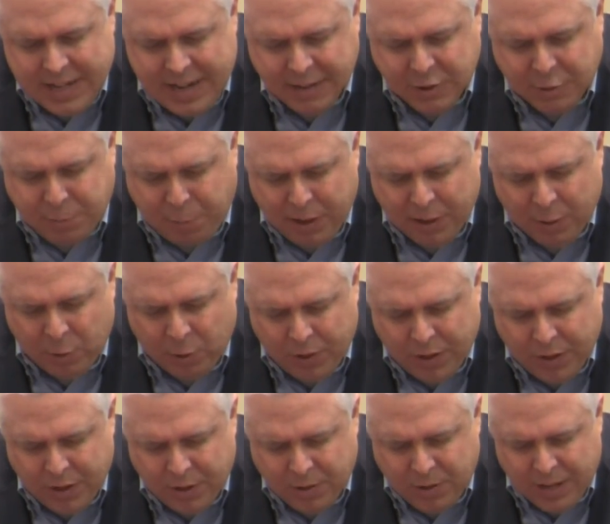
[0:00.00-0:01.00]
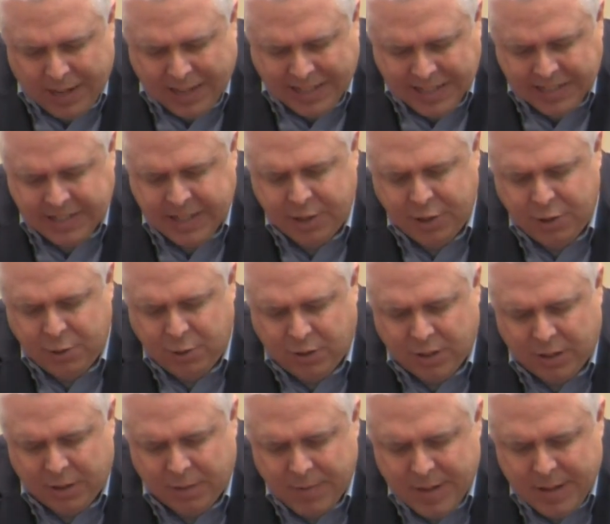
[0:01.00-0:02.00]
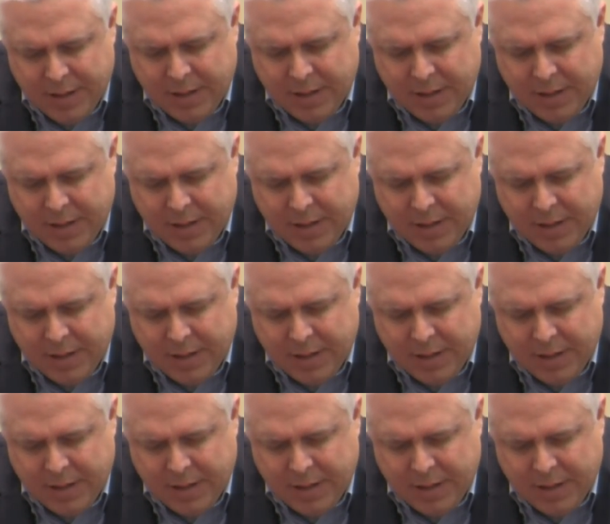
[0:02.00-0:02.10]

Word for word: I just pray, Lord, that you uh, continue to